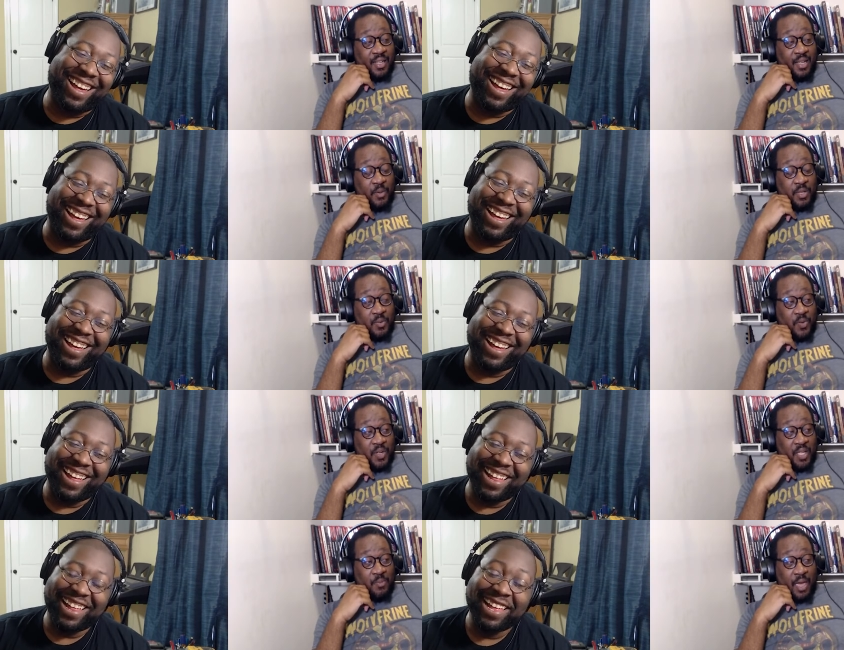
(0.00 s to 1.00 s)
Speaker 1: it was a
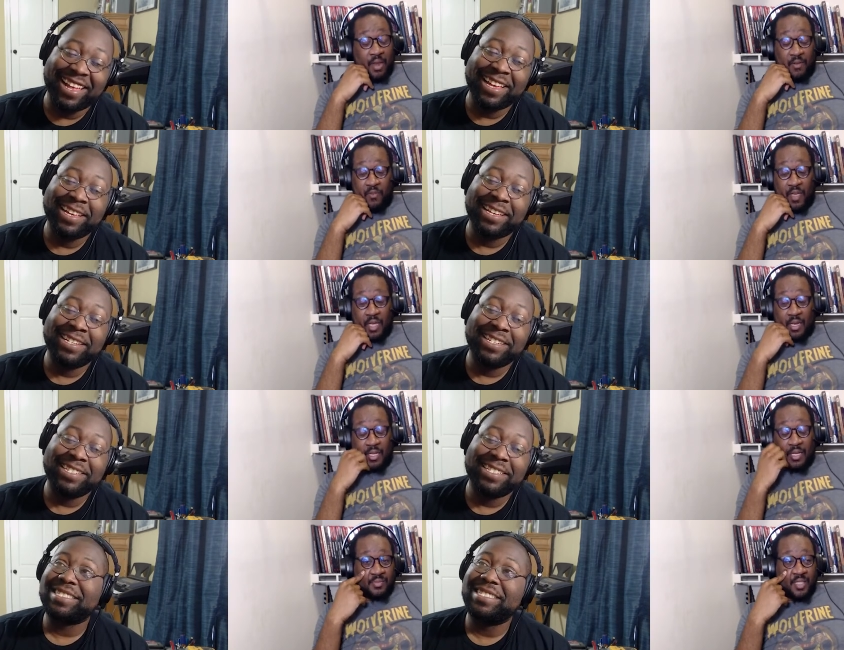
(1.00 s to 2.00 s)
really bad effect.
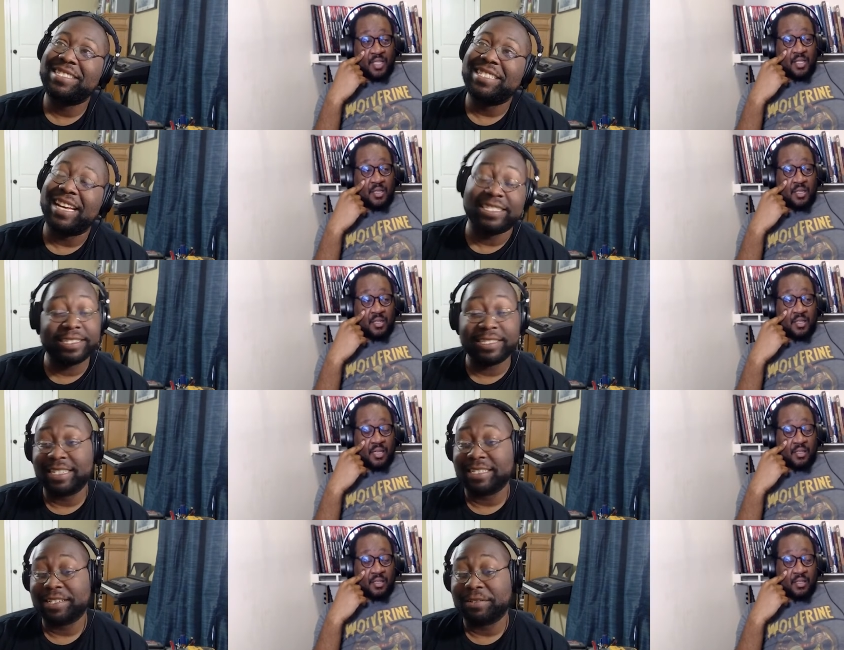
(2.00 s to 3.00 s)
It just that's looks a,
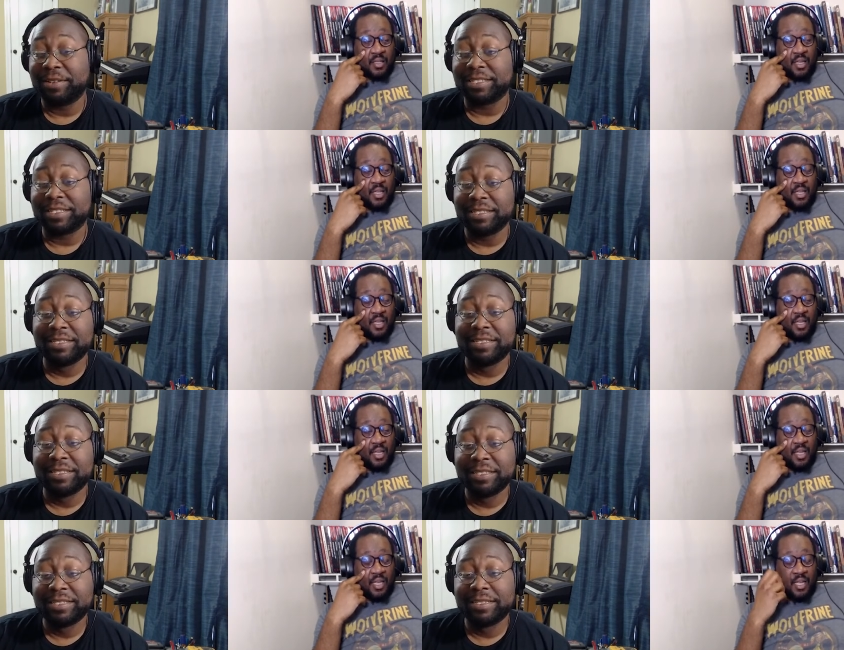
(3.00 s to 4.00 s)
like that's a good question. It,
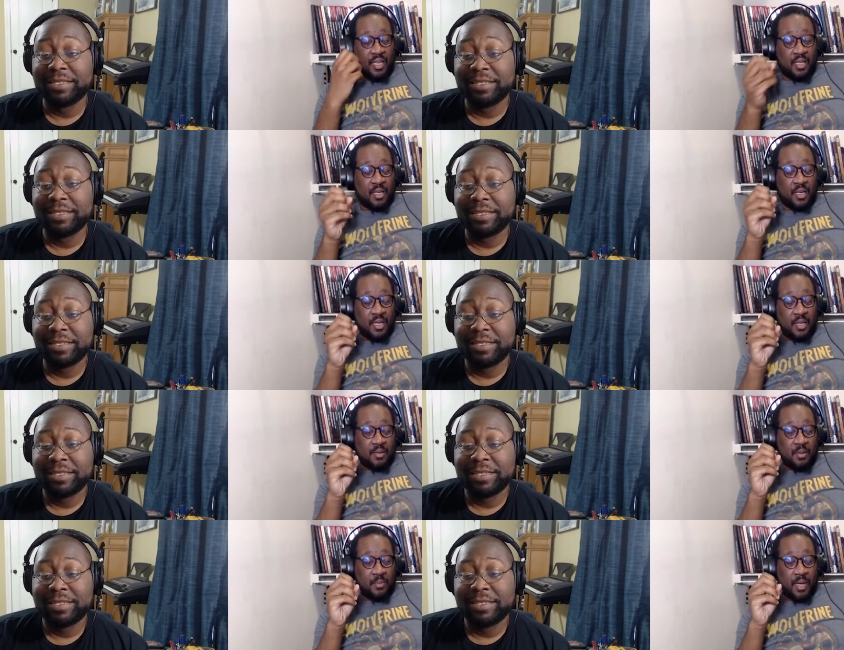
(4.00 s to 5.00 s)
it looked like
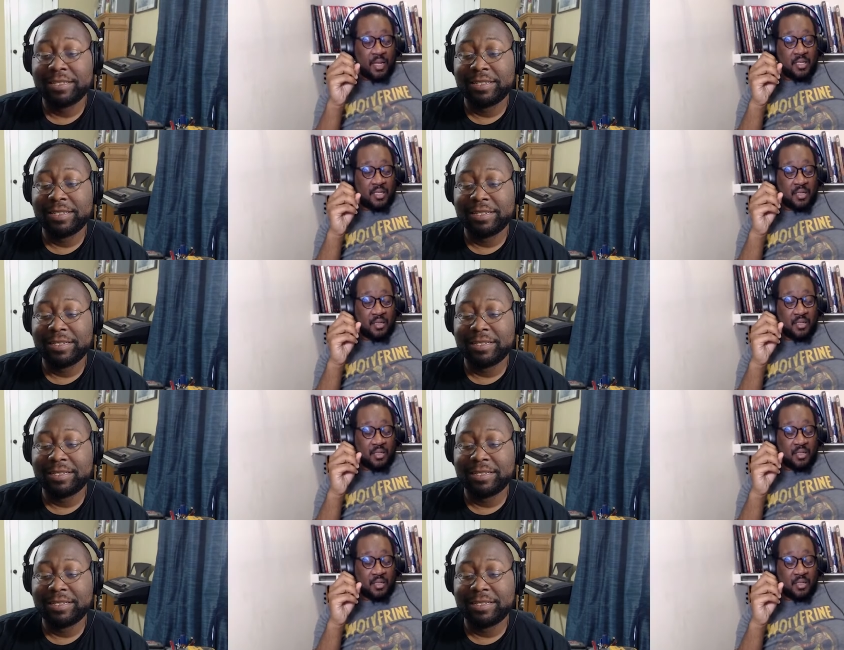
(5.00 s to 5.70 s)
somebody just